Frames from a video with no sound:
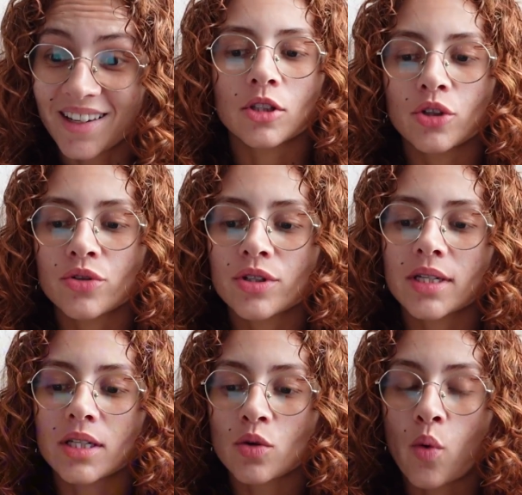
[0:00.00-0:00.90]

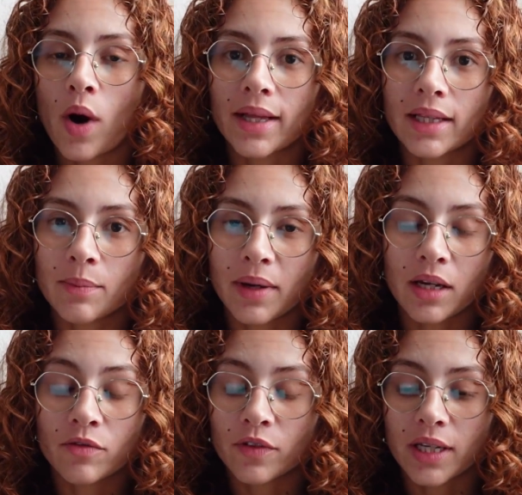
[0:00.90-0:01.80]
Usually it's quietly,
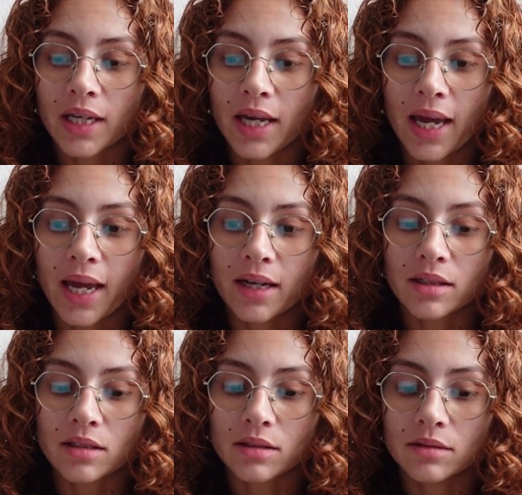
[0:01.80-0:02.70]
painfully,
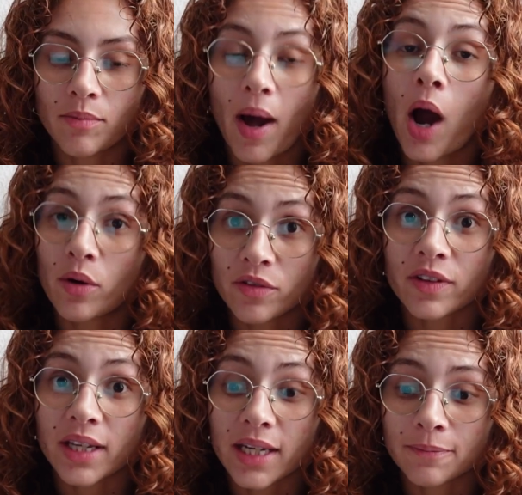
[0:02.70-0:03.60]
and
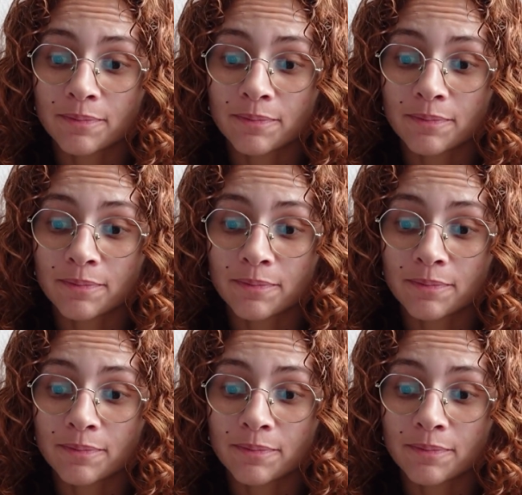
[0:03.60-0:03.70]
powerfully.